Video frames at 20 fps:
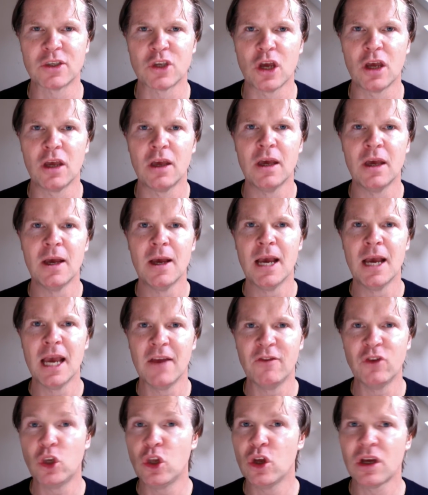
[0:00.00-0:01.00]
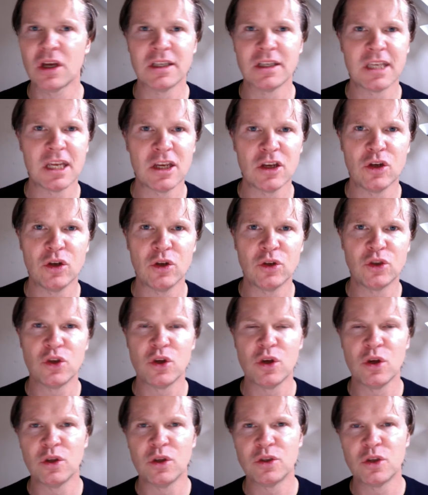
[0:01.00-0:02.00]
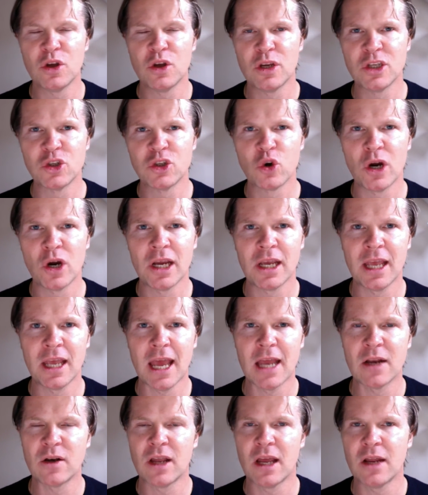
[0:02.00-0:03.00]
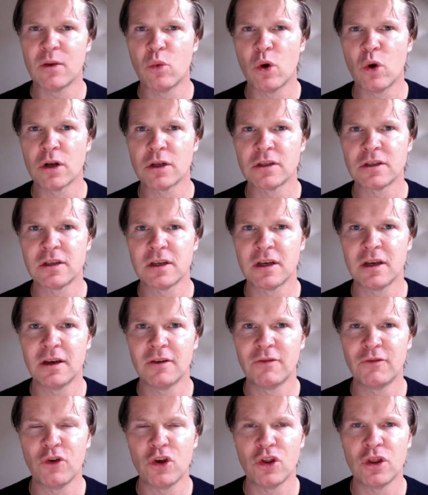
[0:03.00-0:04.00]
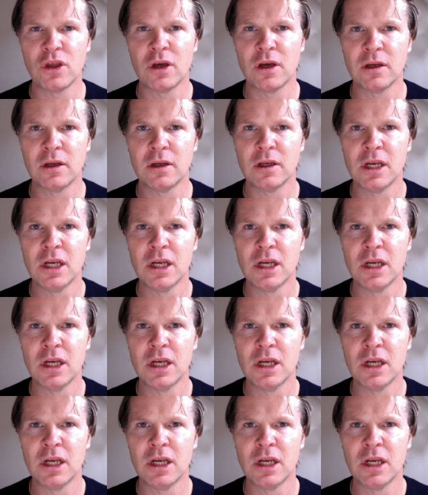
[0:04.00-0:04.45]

So if you do continue to enjoy and want further,